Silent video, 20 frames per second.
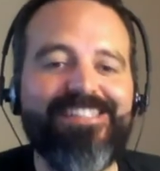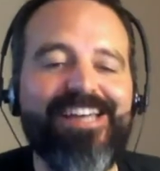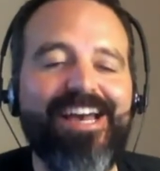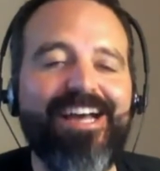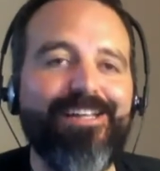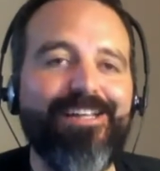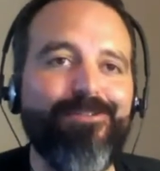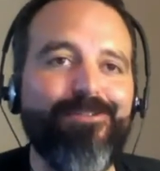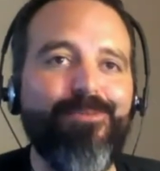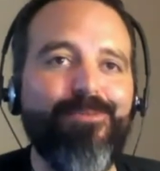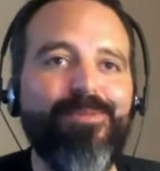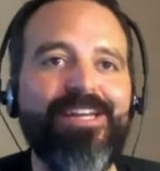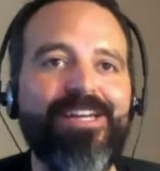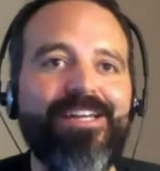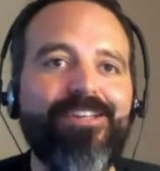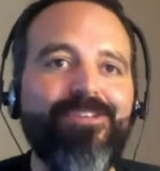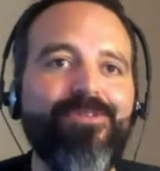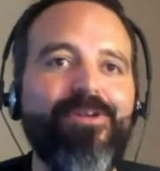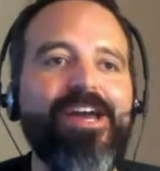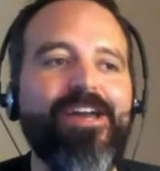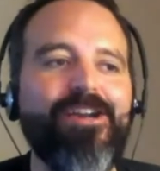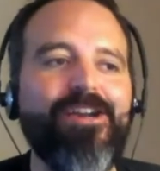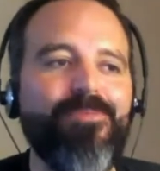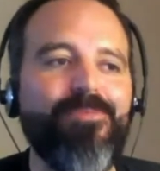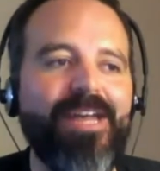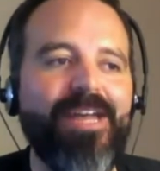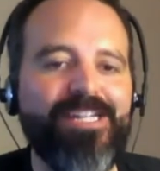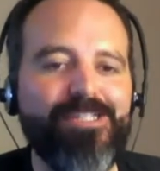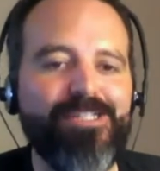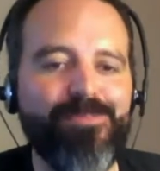exactly for being
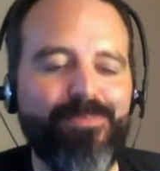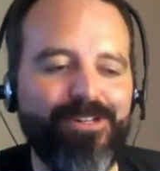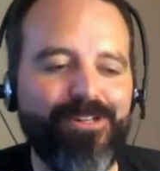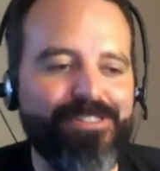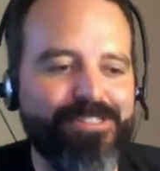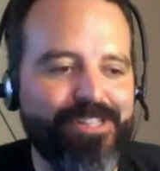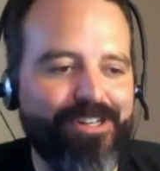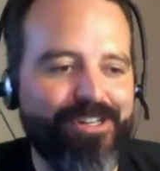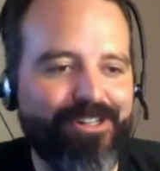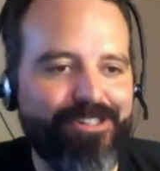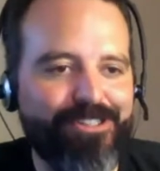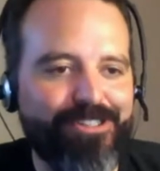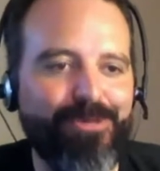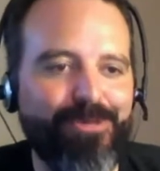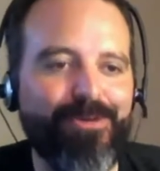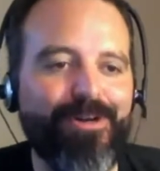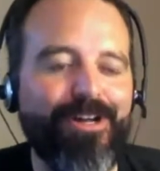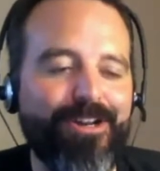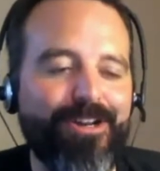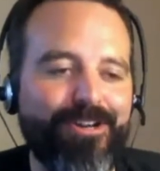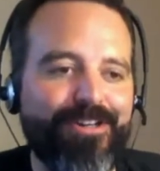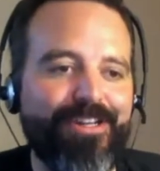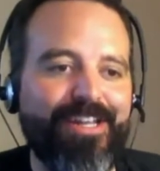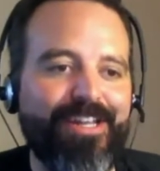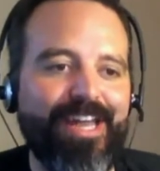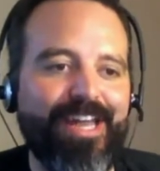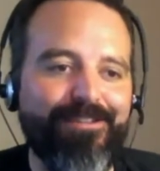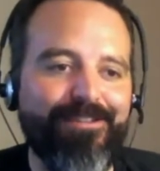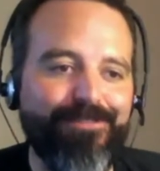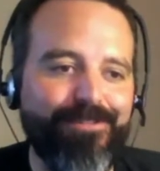300-page books that are
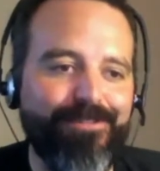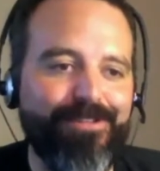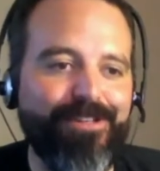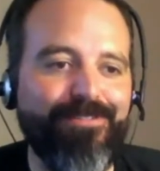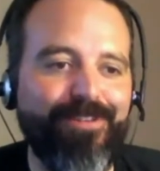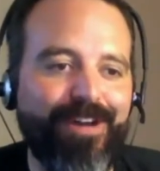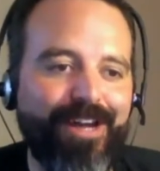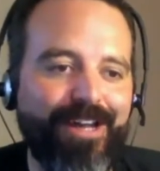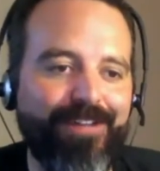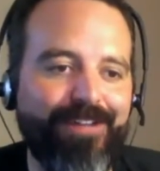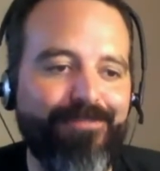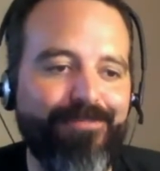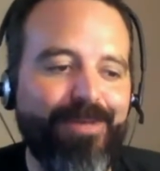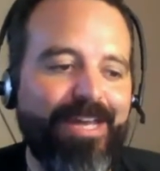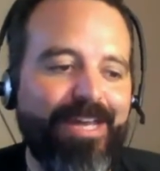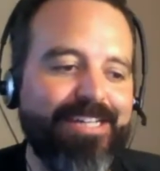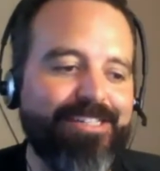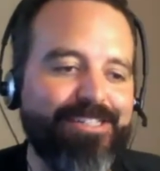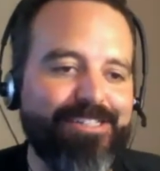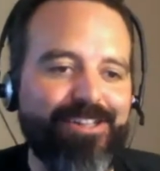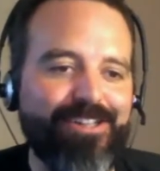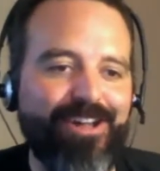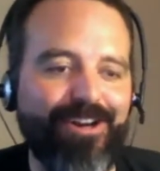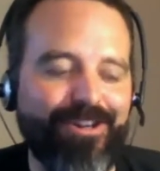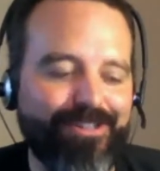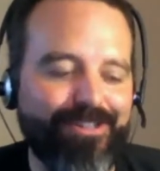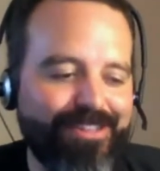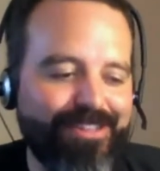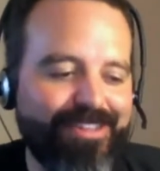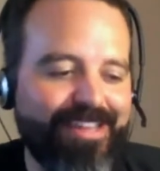255 pages
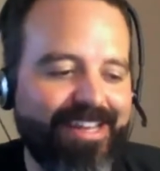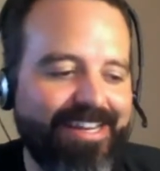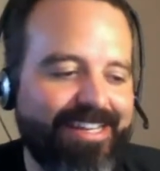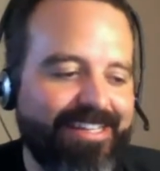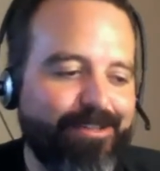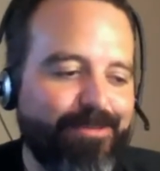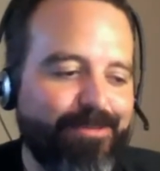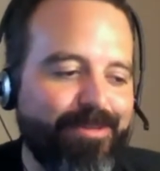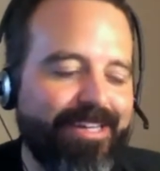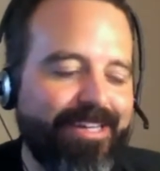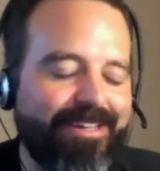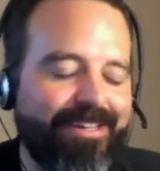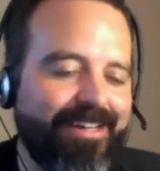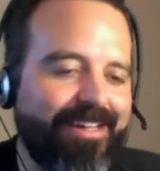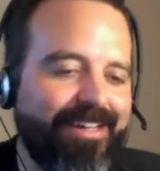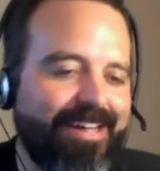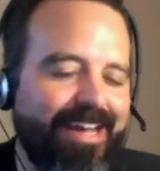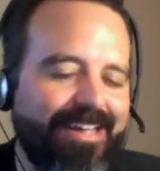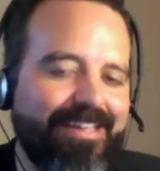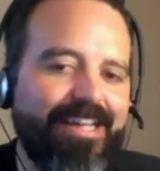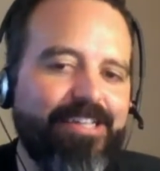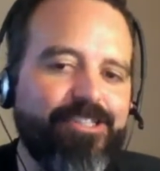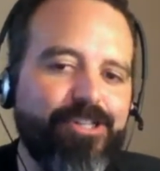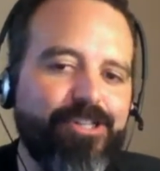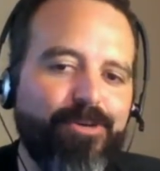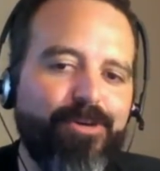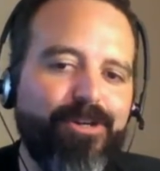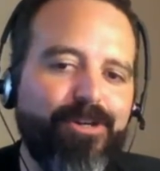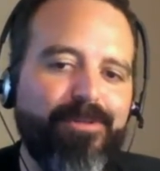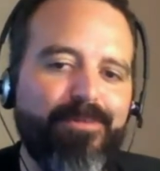longer than they need to be. I think that
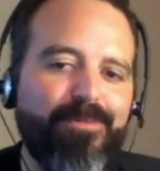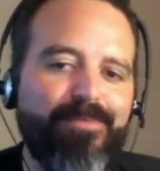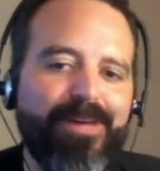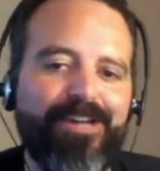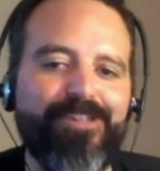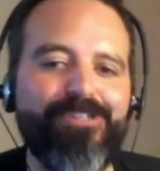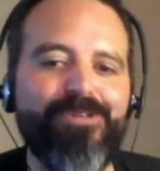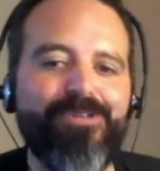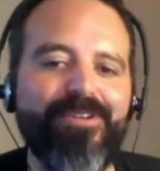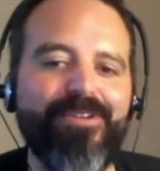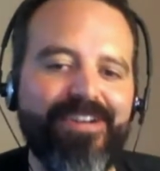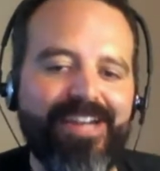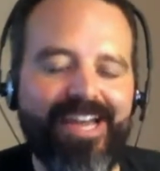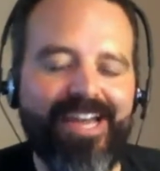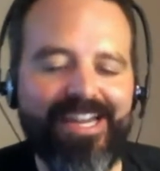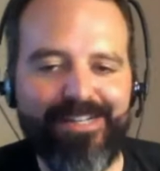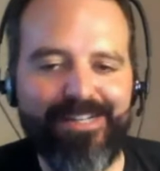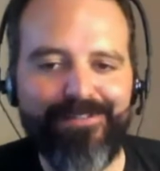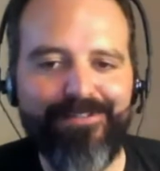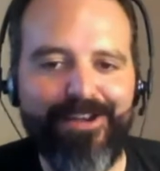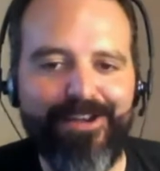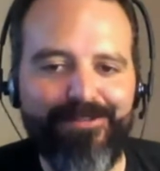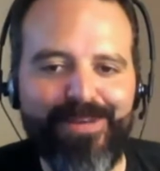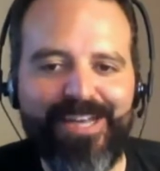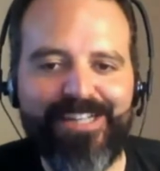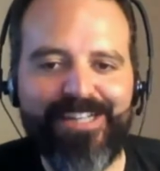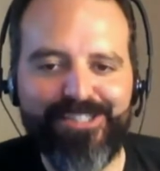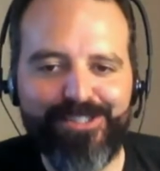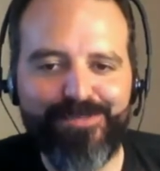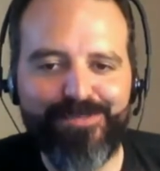joke would have been better 295
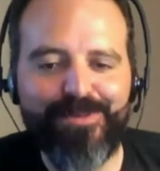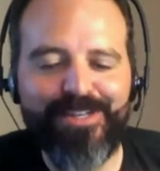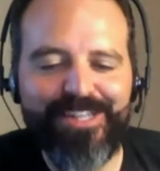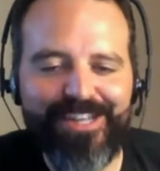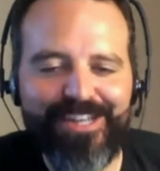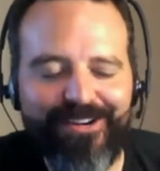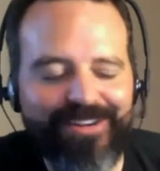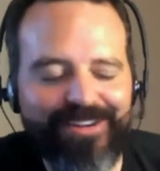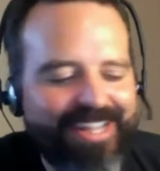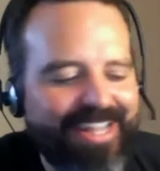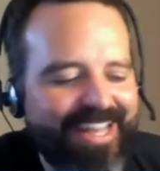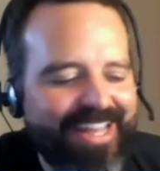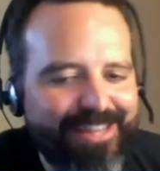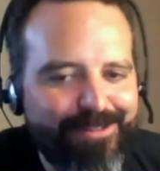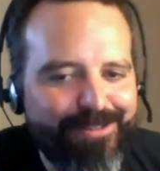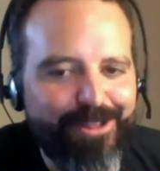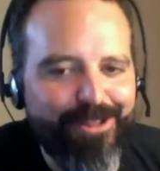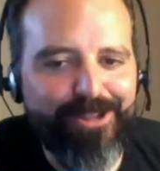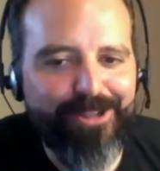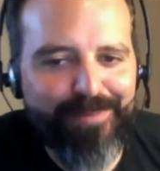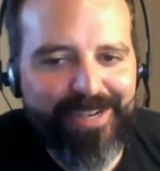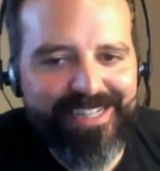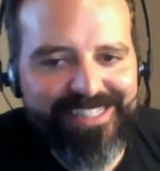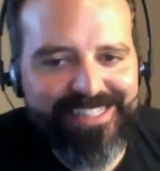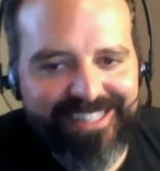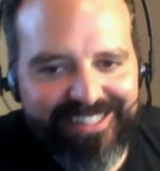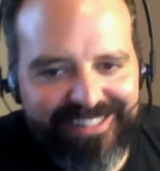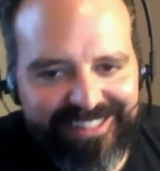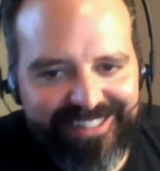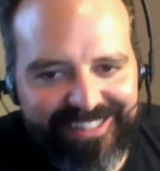pages, but they're
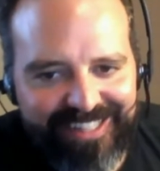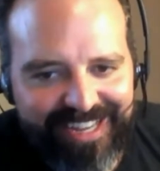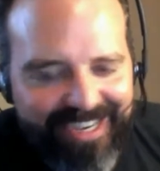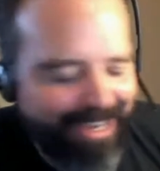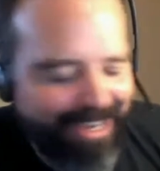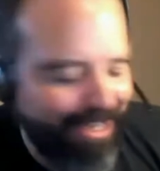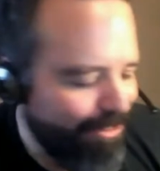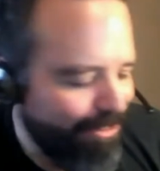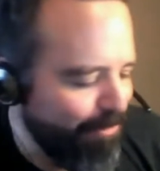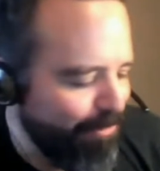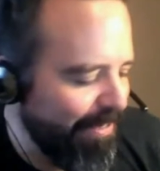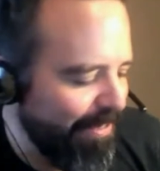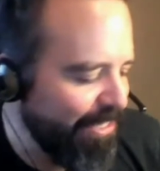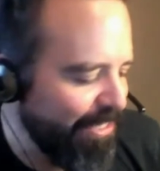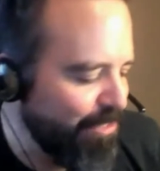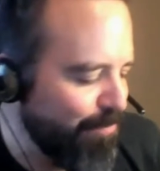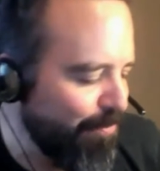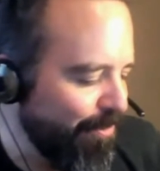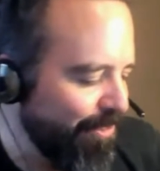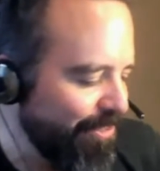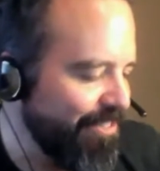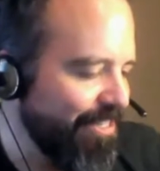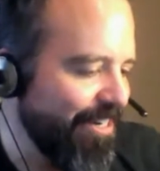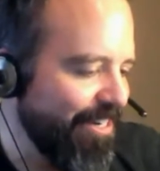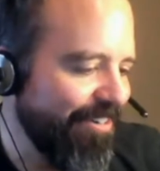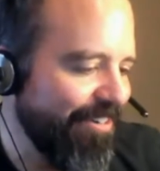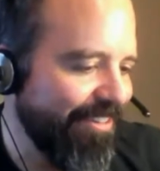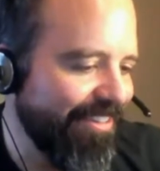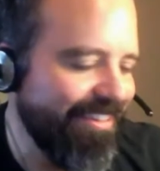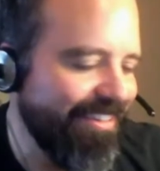basically like 100-page books that
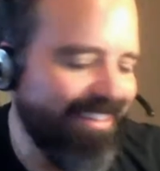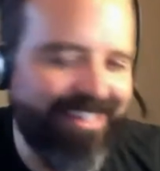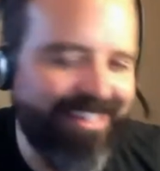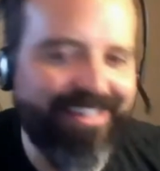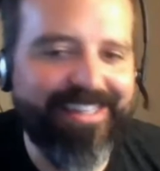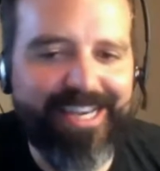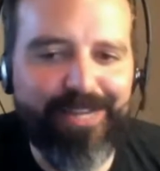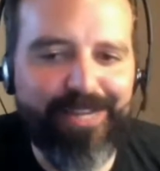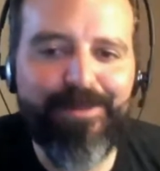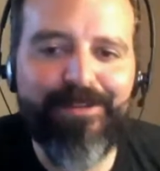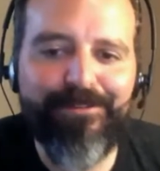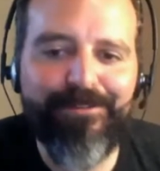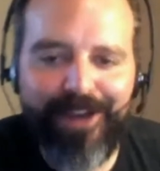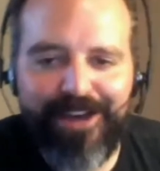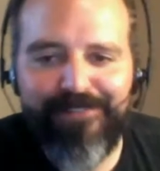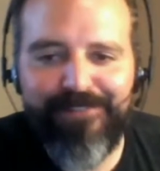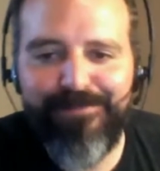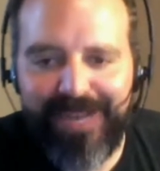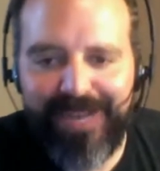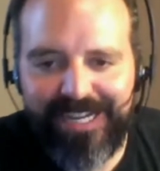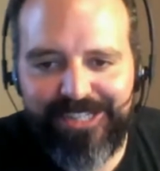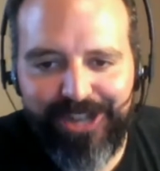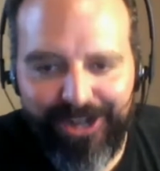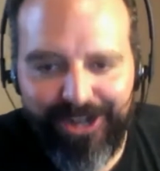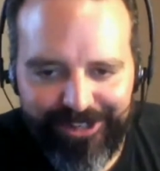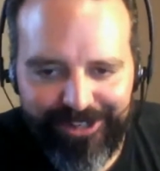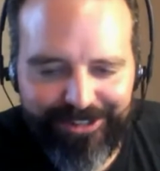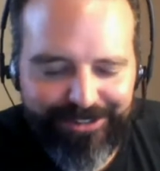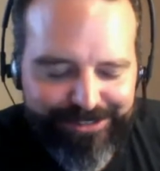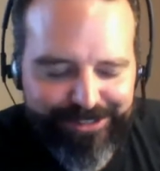are they could be 5-page
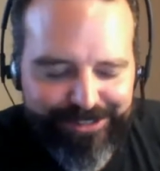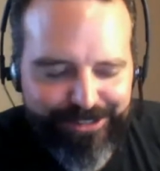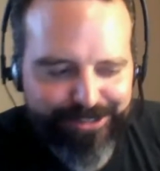articles.